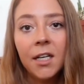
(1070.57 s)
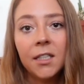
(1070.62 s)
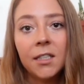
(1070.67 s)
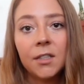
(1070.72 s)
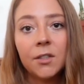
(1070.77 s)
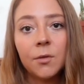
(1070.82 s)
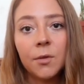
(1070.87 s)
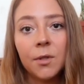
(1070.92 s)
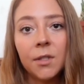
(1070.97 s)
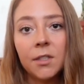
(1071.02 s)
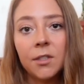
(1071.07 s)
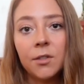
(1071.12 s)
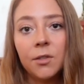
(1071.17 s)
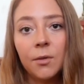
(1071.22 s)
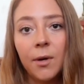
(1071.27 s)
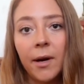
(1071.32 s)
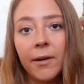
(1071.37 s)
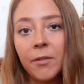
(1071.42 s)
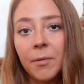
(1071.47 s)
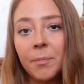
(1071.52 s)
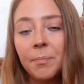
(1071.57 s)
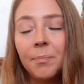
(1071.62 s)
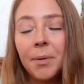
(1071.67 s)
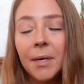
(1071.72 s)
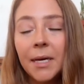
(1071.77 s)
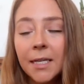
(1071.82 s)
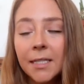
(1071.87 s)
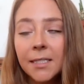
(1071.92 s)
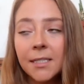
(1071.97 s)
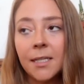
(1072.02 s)
is going to have the
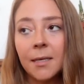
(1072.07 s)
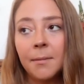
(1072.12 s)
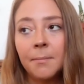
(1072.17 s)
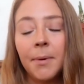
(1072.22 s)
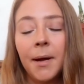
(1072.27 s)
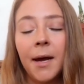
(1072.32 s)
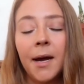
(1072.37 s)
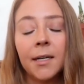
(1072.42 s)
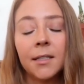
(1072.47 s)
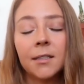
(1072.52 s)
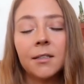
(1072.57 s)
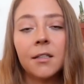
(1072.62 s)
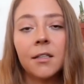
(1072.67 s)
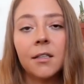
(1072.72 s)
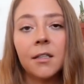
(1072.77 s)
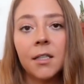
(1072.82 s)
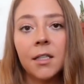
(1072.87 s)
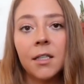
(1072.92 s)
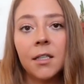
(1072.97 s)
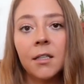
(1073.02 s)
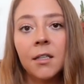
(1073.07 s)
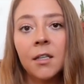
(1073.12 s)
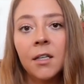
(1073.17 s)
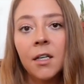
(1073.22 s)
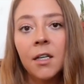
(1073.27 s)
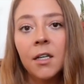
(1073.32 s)
biggest impact on